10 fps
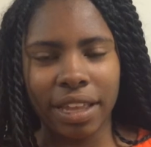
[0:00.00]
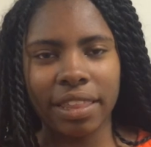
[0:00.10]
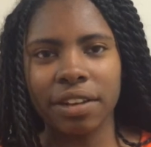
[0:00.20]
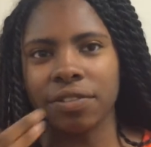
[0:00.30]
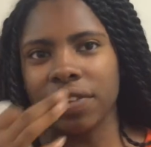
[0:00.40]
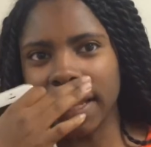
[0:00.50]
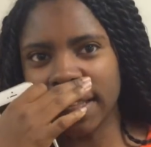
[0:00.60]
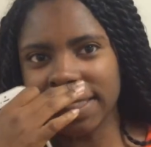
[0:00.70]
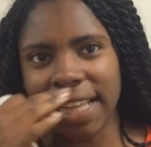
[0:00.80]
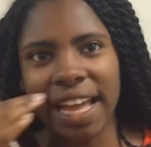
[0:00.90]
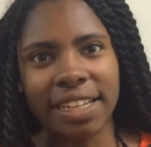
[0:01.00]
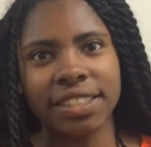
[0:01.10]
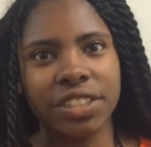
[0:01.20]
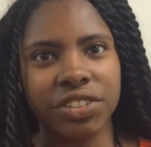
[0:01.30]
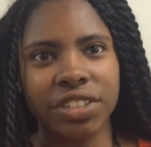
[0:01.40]
They don't feel like it's as
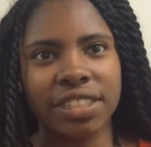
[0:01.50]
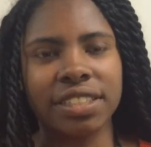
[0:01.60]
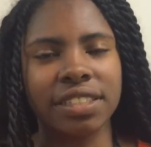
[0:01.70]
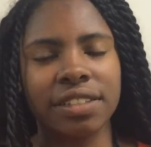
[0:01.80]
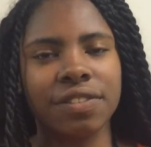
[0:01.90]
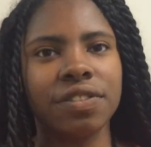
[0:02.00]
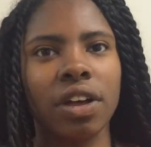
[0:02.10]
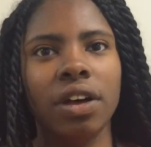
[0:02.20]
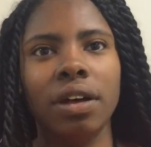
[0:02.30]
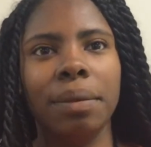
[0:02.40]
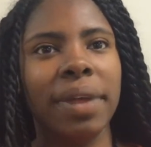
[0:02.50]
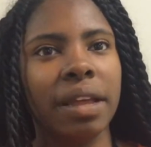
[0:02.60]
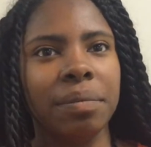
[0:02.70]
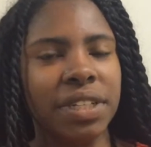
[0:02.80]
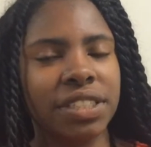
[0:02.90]
serious as if a man
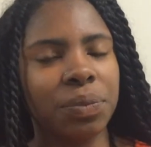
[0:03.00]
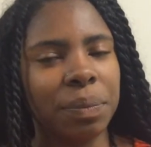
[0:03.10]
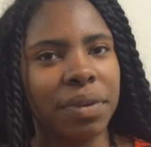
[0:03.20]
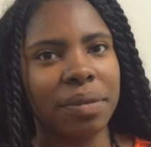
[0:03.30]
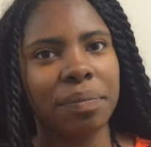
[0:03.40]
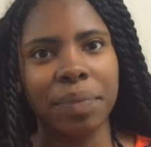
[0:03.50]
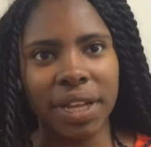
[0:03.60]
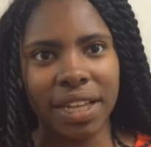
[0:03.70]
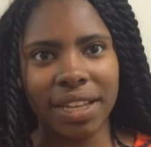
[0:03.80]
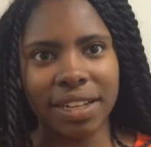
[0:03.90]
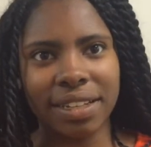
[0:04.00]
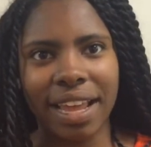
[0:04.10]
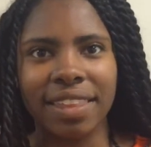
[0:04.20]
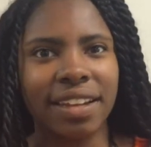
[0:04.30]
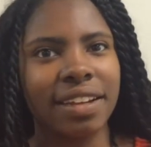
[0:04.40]
beats a woman, but
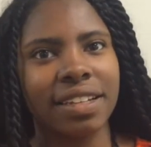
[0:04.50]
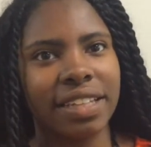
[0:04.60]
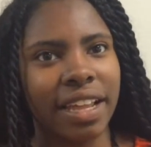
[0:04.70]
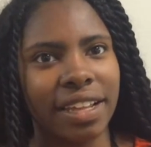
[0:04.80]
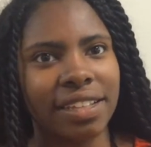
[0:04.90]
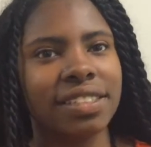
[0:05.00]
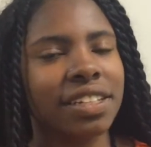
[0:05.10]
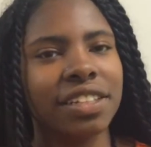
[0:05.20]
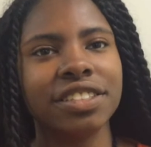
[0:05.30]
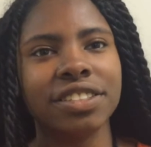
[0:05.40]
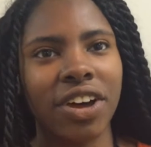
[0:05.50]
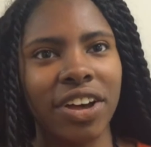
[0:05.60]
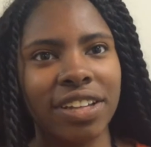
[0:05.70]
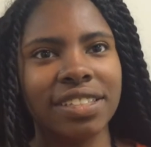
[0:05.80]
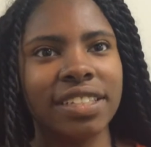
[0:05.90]
at the end of the day, it's still
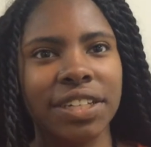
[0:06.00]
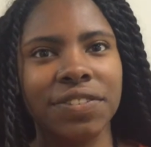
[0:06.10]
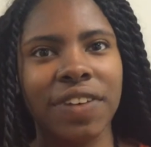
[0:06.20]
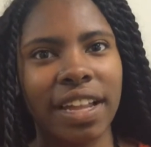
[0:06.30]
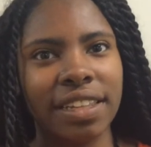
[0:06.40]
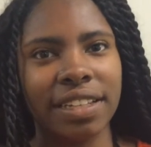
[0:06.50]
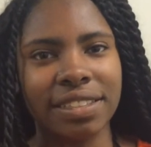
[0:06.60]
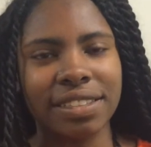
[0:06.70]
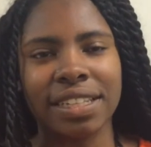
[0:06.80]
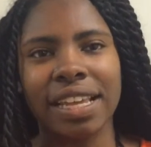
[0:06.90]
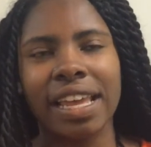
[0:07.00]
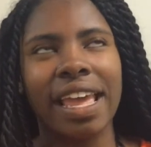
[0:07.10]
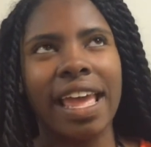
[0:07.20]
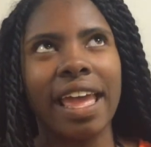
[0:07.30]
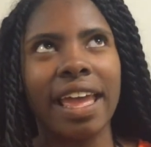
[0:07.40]
assault, it's still violence,
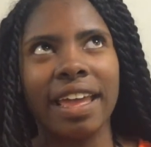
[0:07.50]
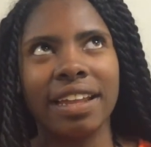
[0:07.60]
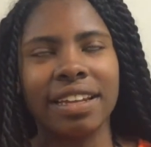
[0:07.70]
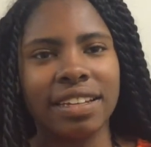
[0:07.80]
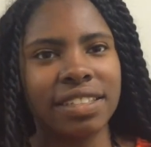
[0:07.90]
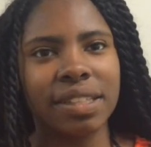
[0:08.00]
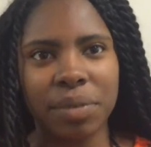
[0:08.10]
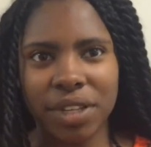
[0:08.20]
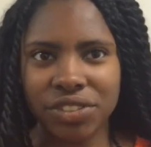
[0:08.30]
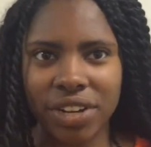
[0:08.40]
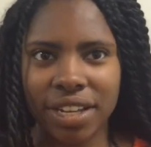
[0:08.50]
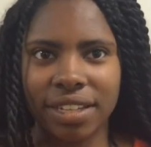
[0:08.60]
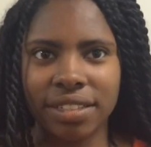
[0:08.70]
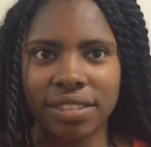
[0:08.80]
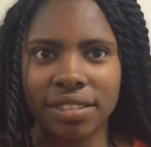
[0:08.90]
and it needs to be
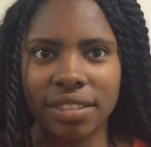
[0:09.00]
addressed.